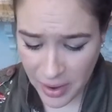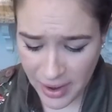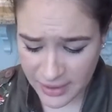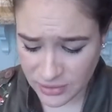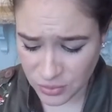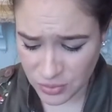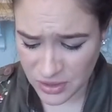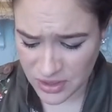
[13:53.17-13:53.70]

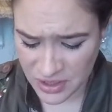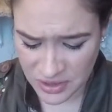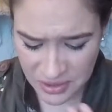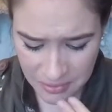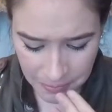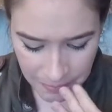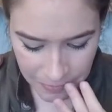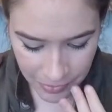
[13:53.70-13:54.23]
That's really
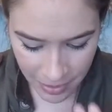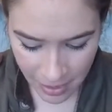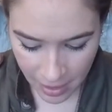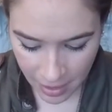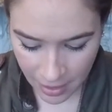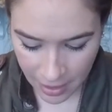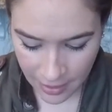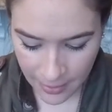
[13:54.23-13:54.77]
good.
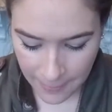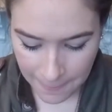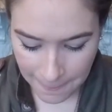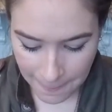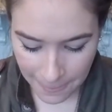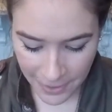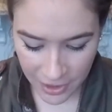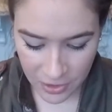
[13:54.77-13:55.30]

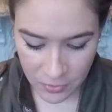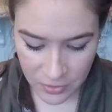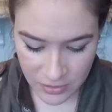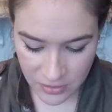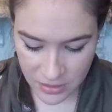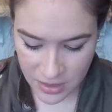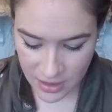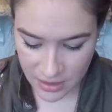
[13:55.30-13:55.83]
Like, you
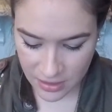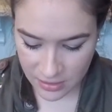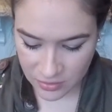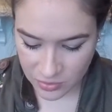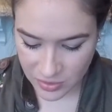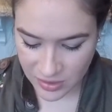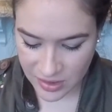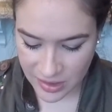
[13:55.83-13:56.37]
wouldn't think
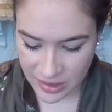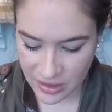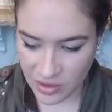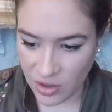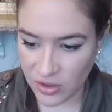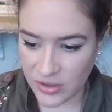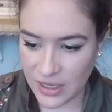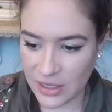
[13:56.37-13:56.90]
this was like an
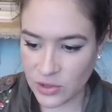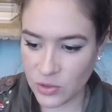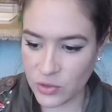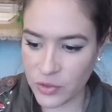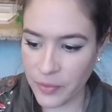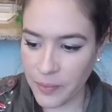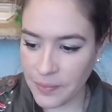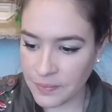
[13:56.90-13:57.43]

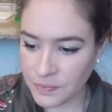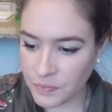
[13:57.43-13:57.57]
all-natural